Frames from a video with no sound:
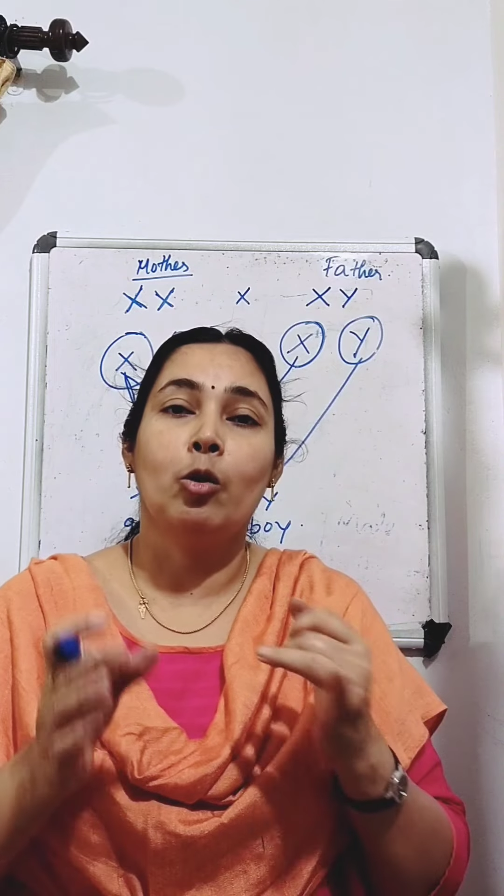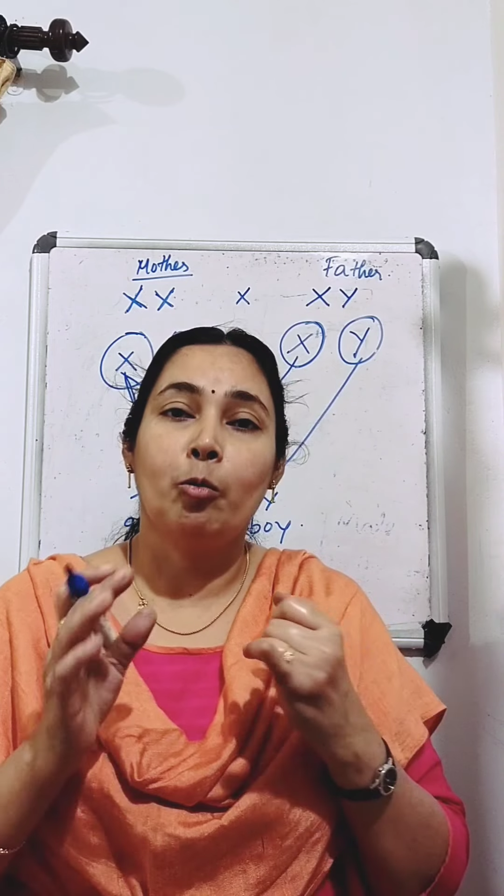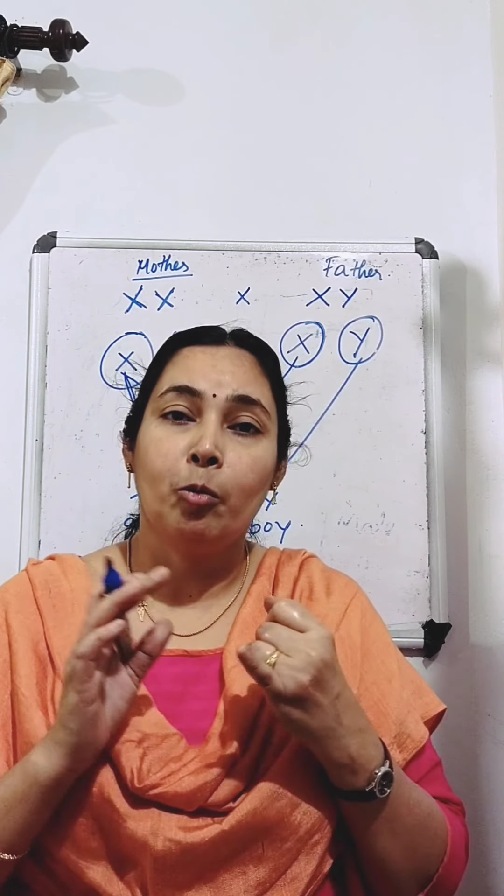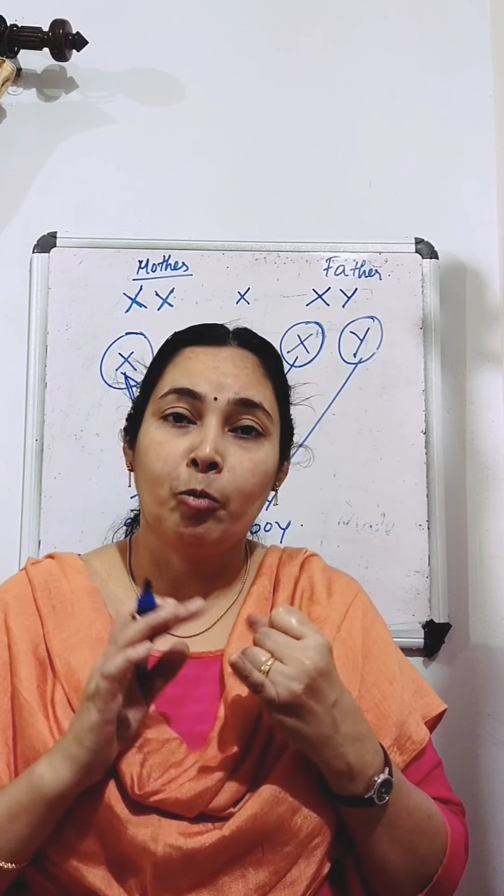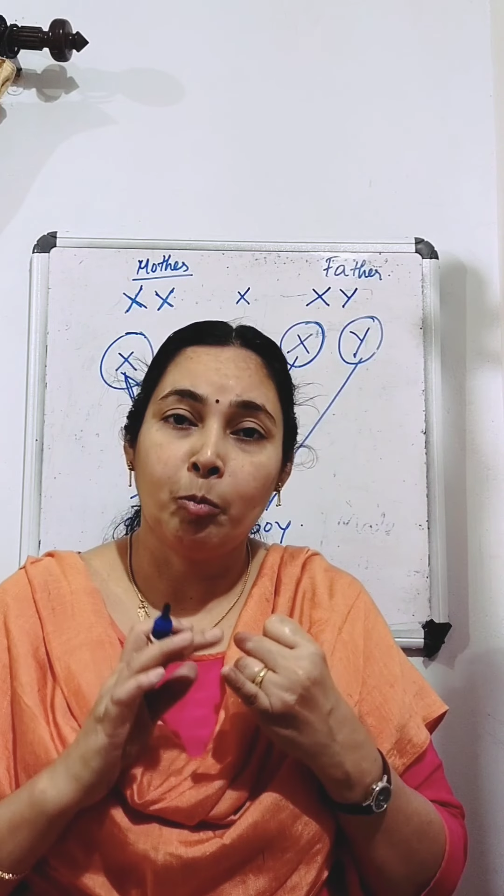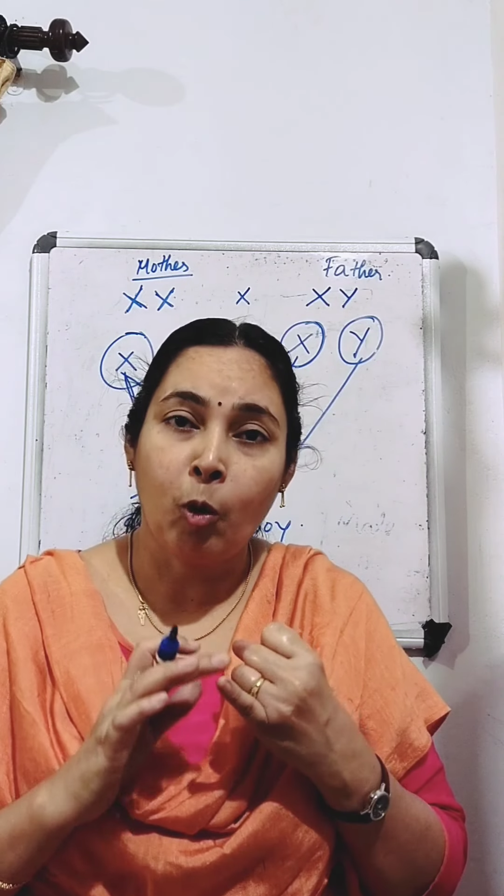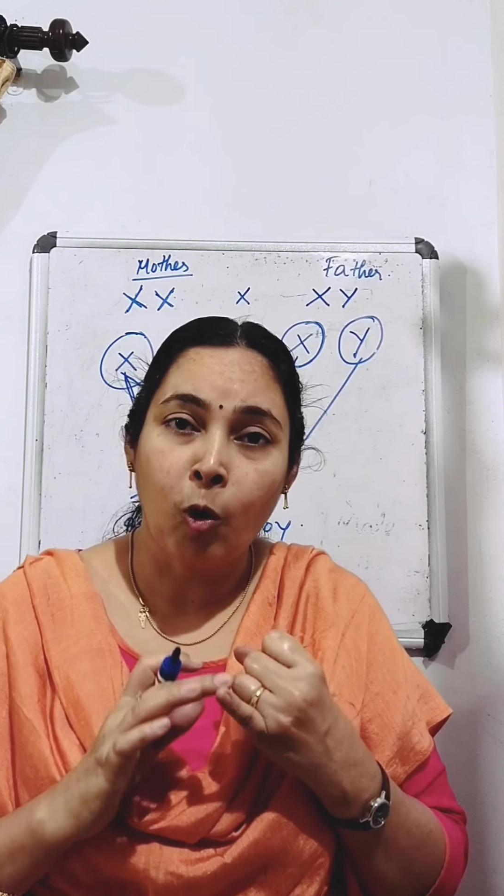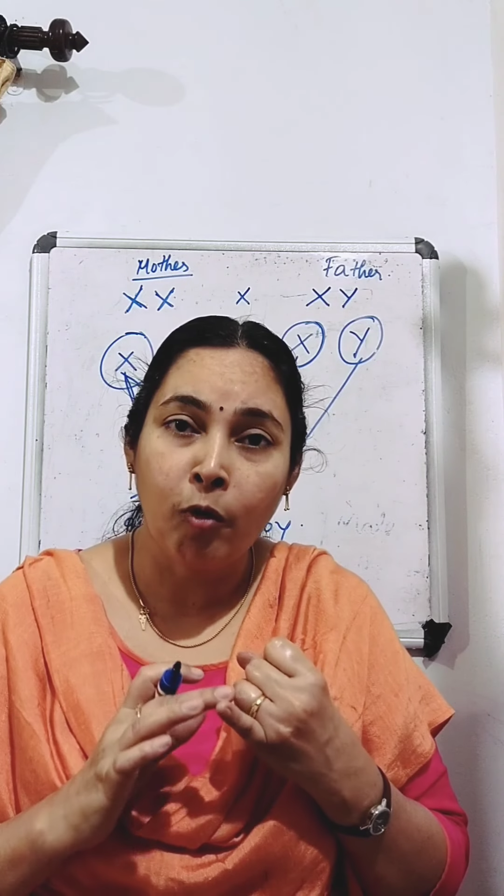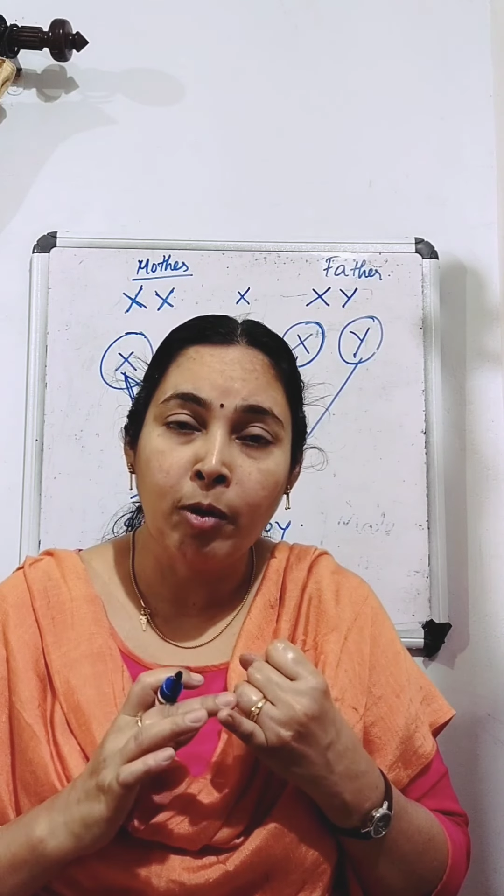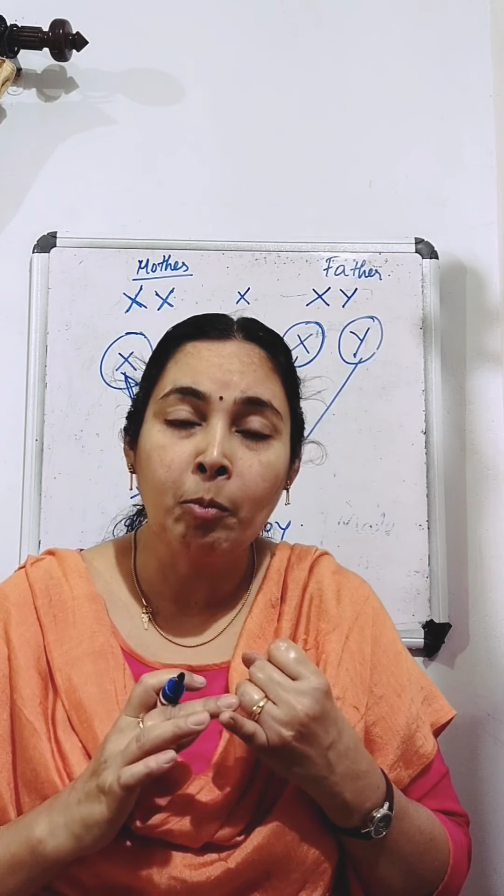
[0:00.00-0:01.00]
So
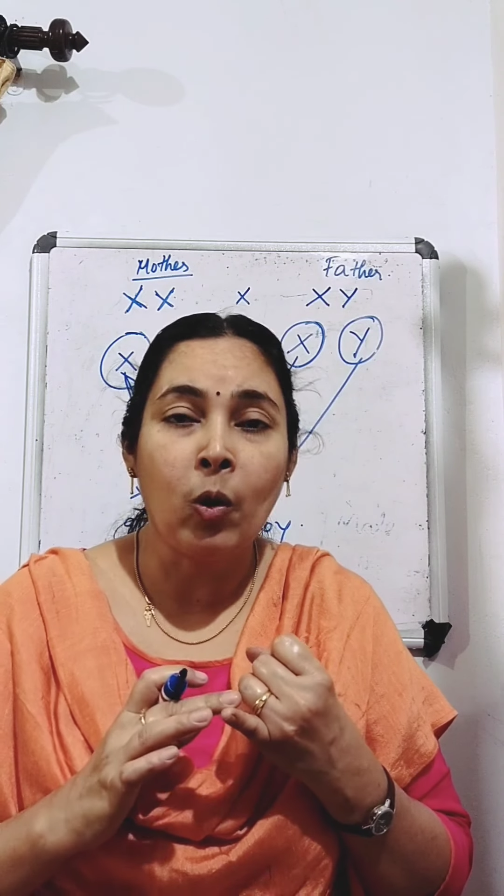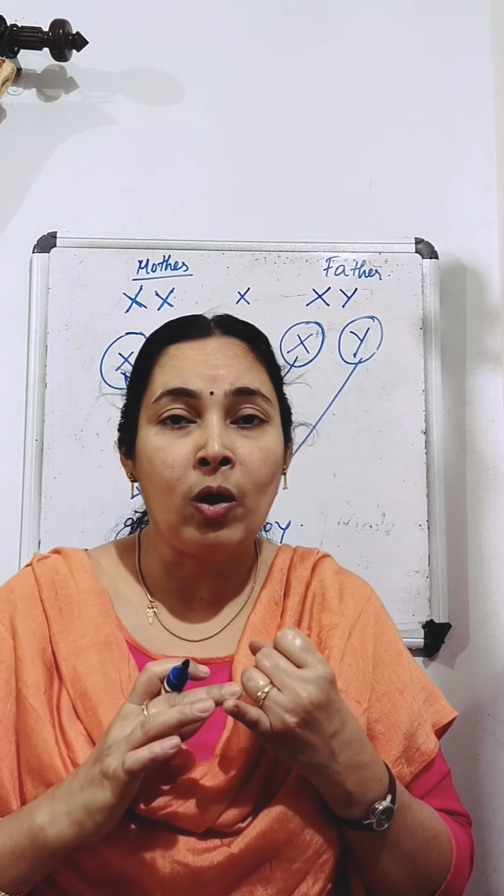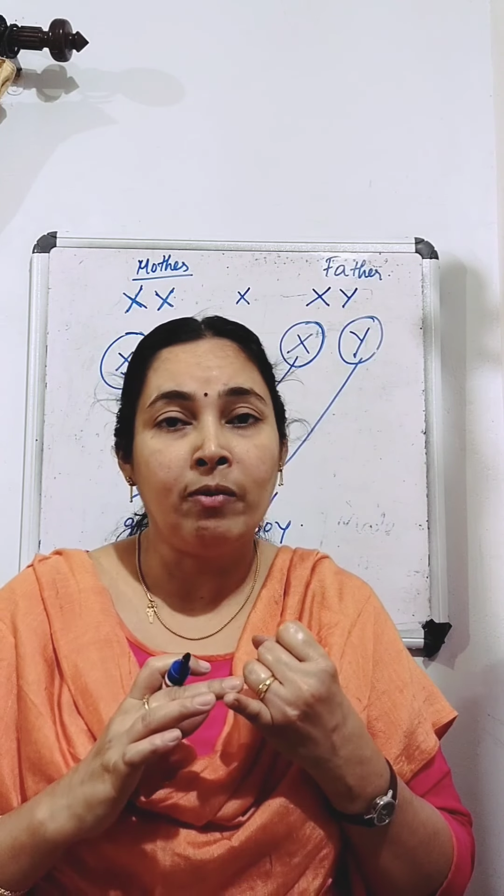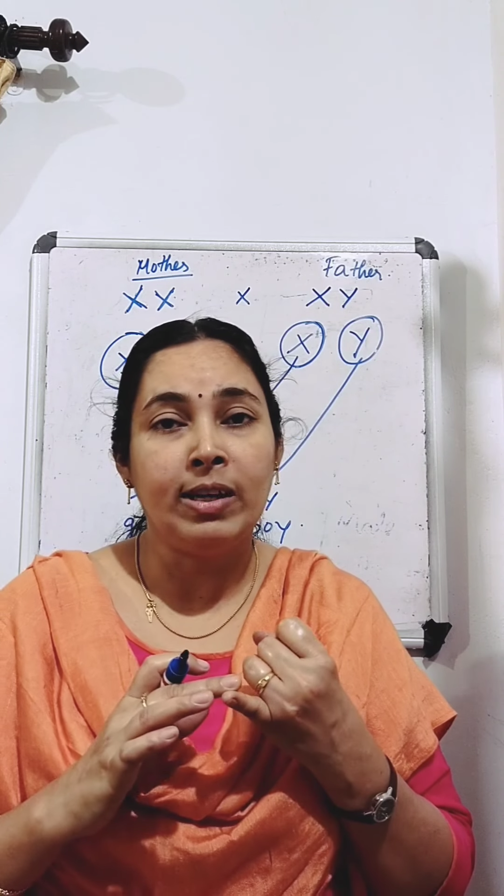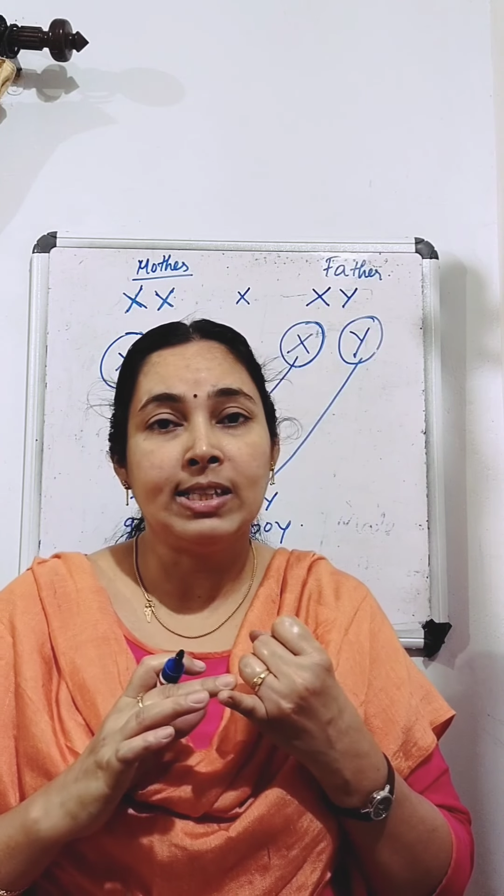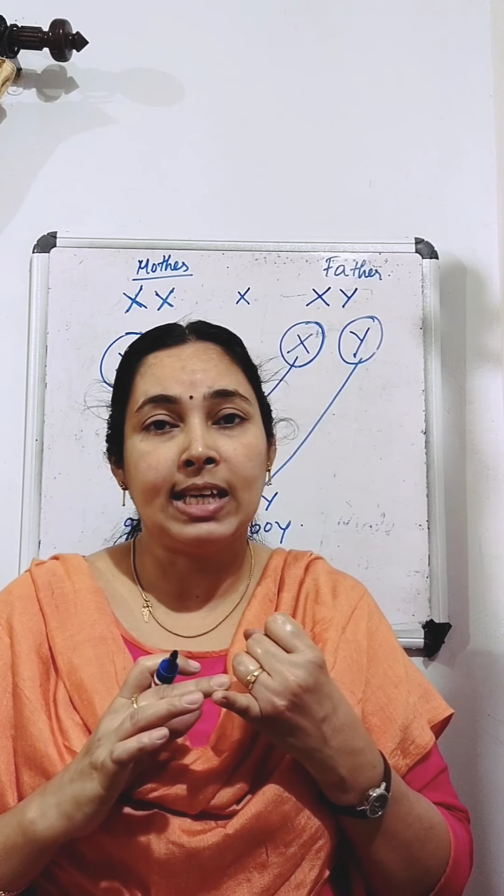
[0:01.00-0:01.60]
ovum always